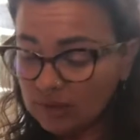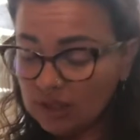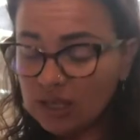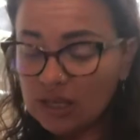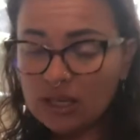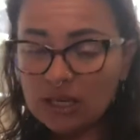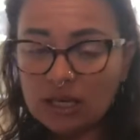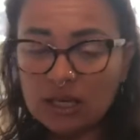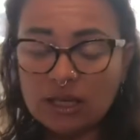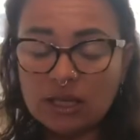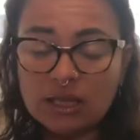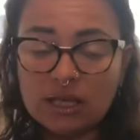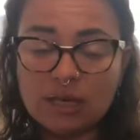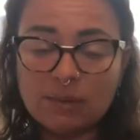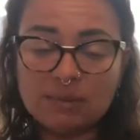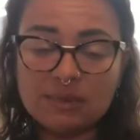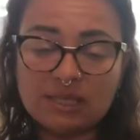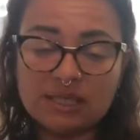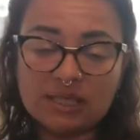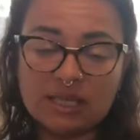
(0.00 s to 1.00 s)
an
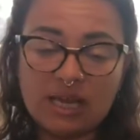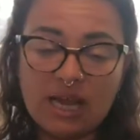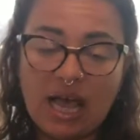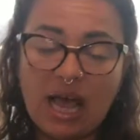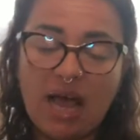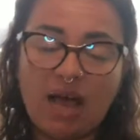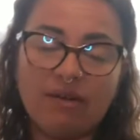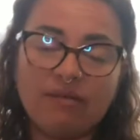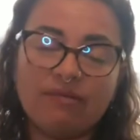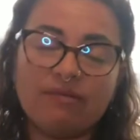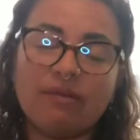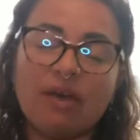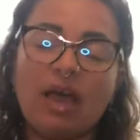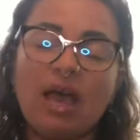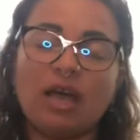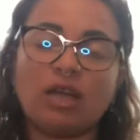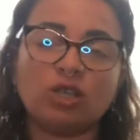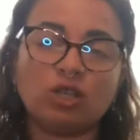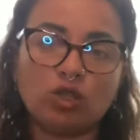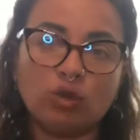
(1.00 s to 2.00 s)
eclipse, it's going to have
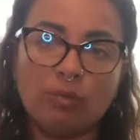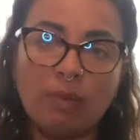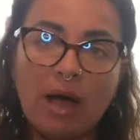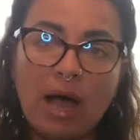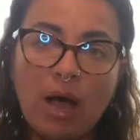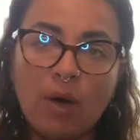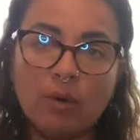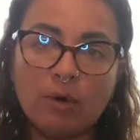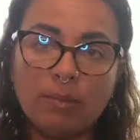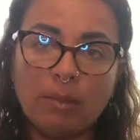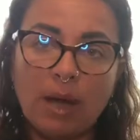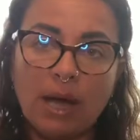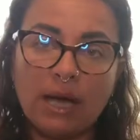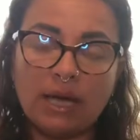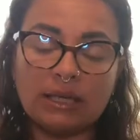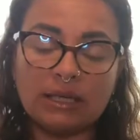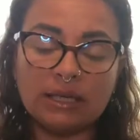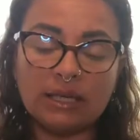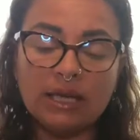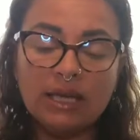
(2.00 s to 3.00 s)
extra power
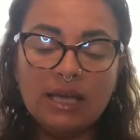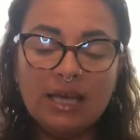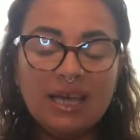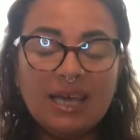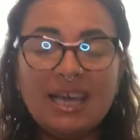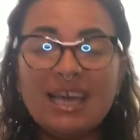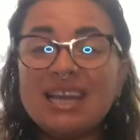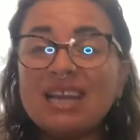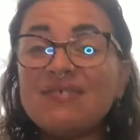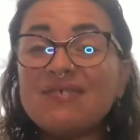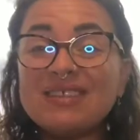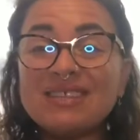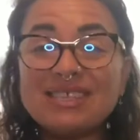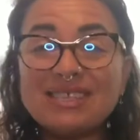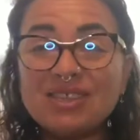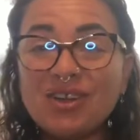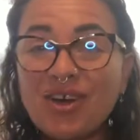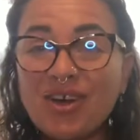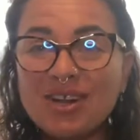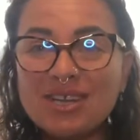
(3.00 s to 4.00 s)
behind it. And if
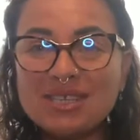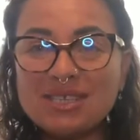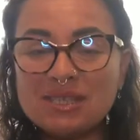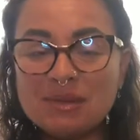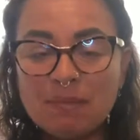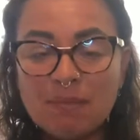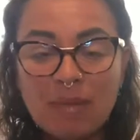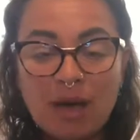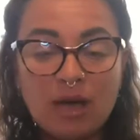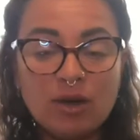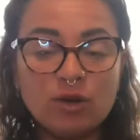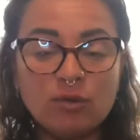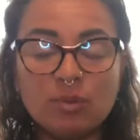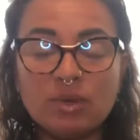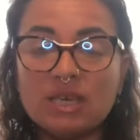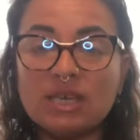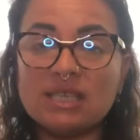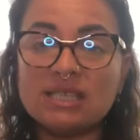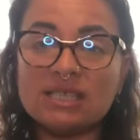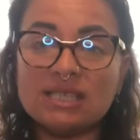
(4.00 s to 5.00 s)
it's not, it doesn't matter
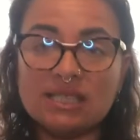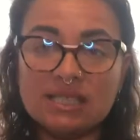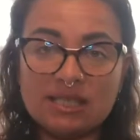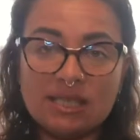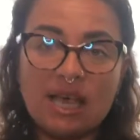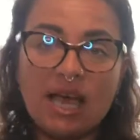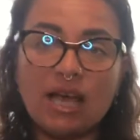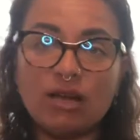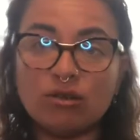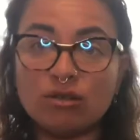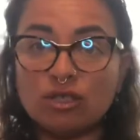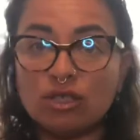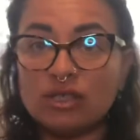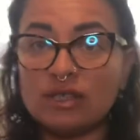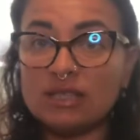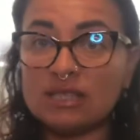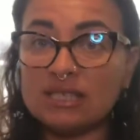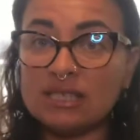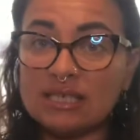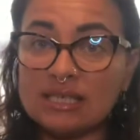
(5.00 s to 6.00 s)
because it's the energy
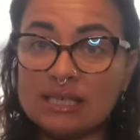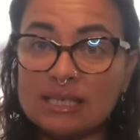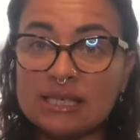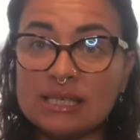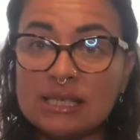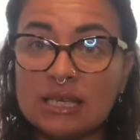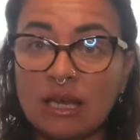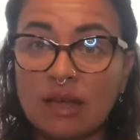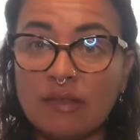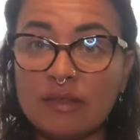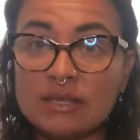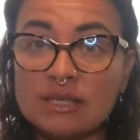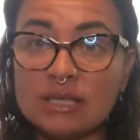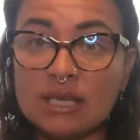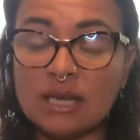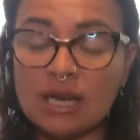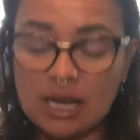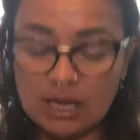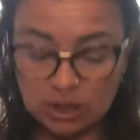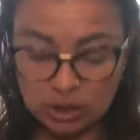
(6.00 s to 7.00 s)
that's existing in this
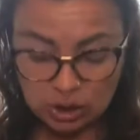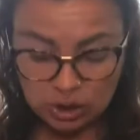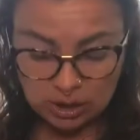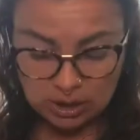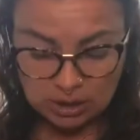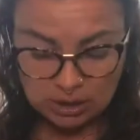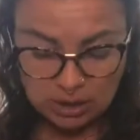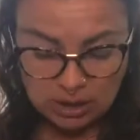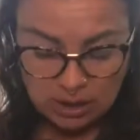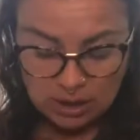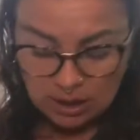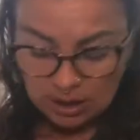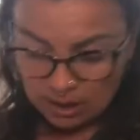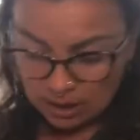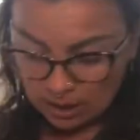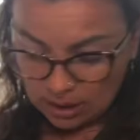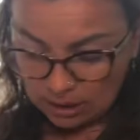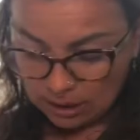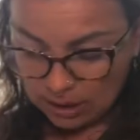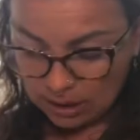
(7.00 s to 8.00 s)
connection.
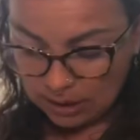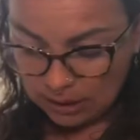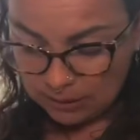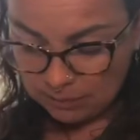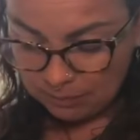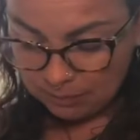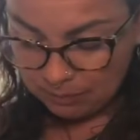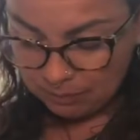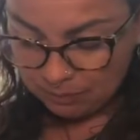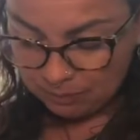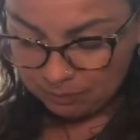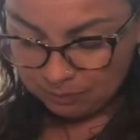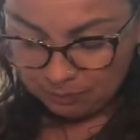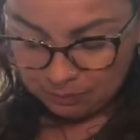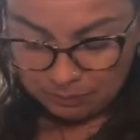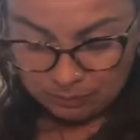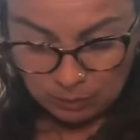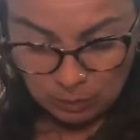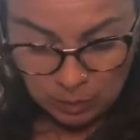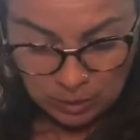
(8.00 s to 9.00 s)
We're
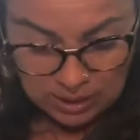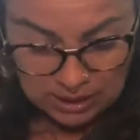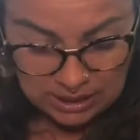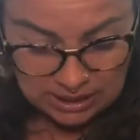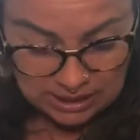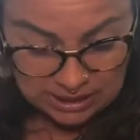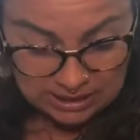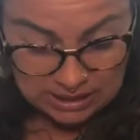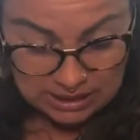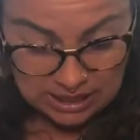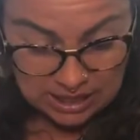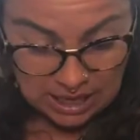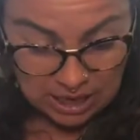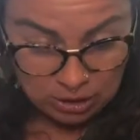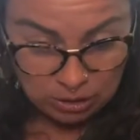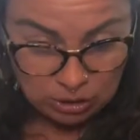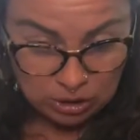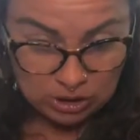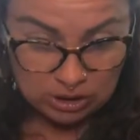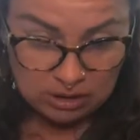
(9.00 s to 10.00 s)
going to get into the
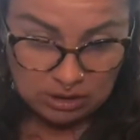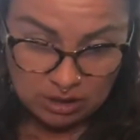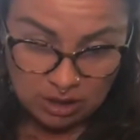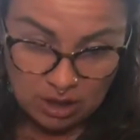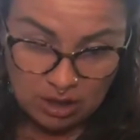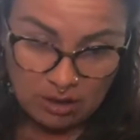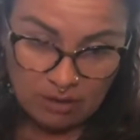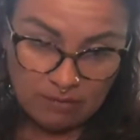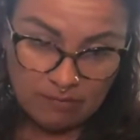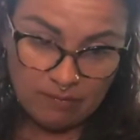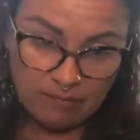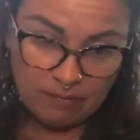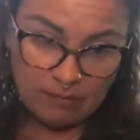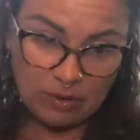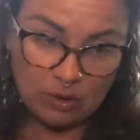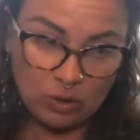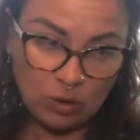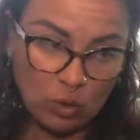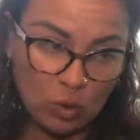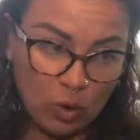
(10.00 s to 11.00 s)
energies of
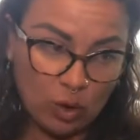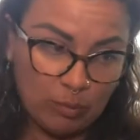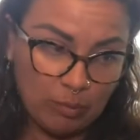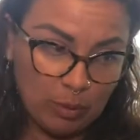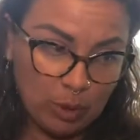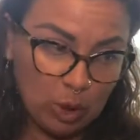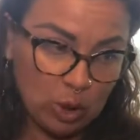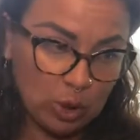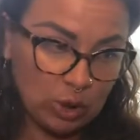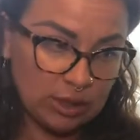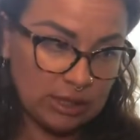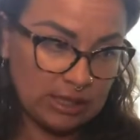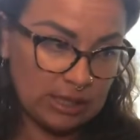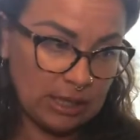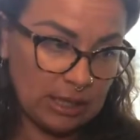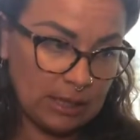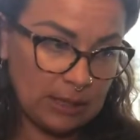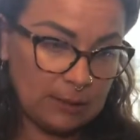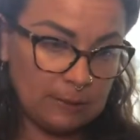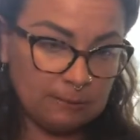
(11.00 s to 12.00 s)
your
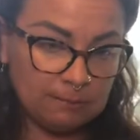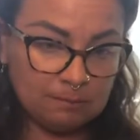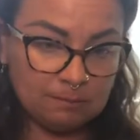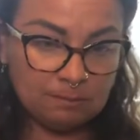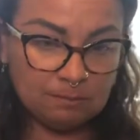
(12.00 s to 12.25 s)
person.